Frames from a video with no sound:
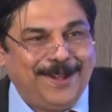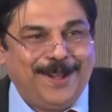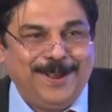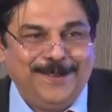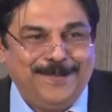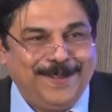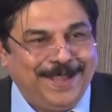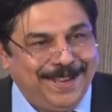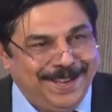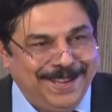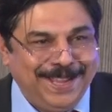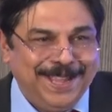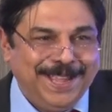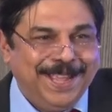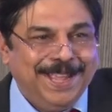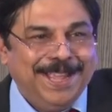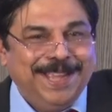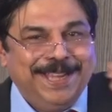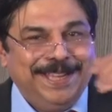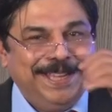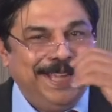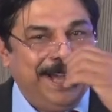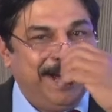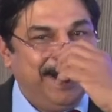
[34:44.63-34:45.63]
All were
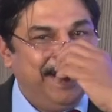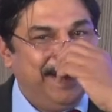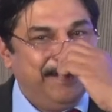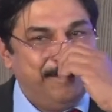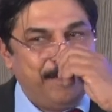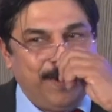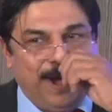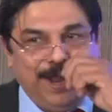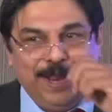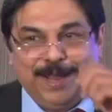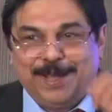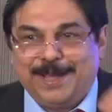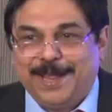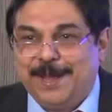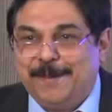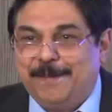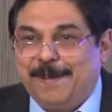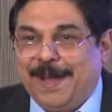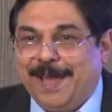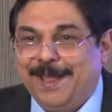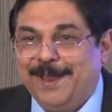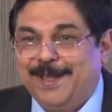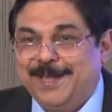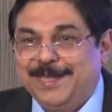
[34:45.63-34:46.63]
young molecular
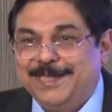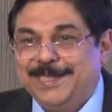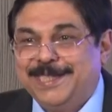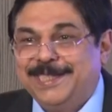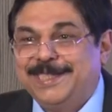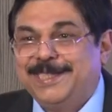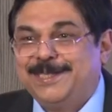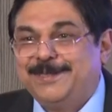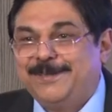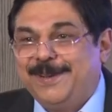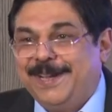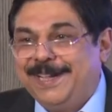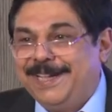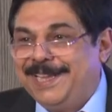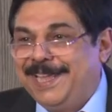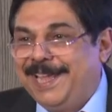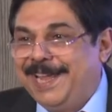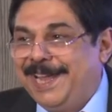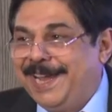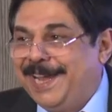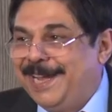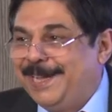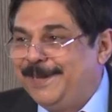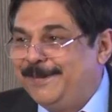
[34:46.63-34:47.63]
biologists,
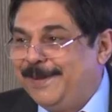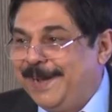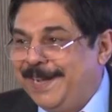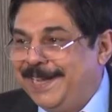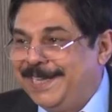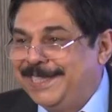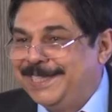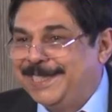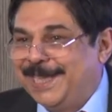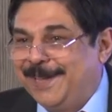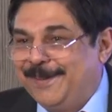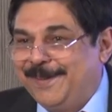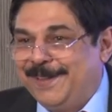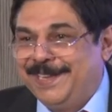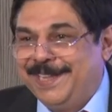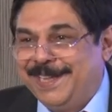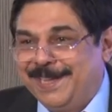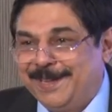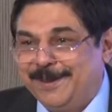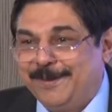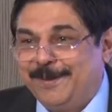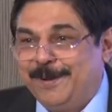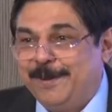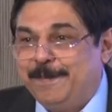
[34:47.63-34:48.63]
28, 27
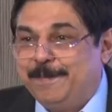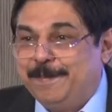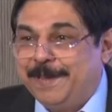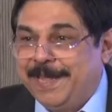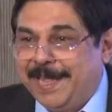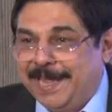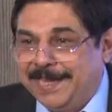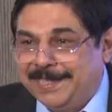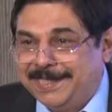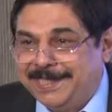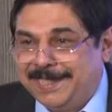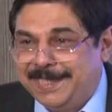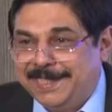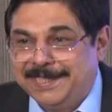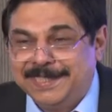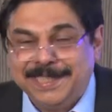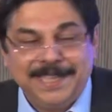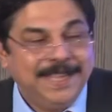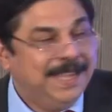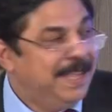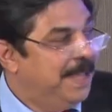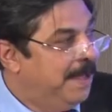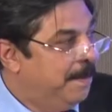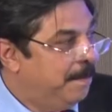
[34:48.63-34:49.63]
year old PhDs.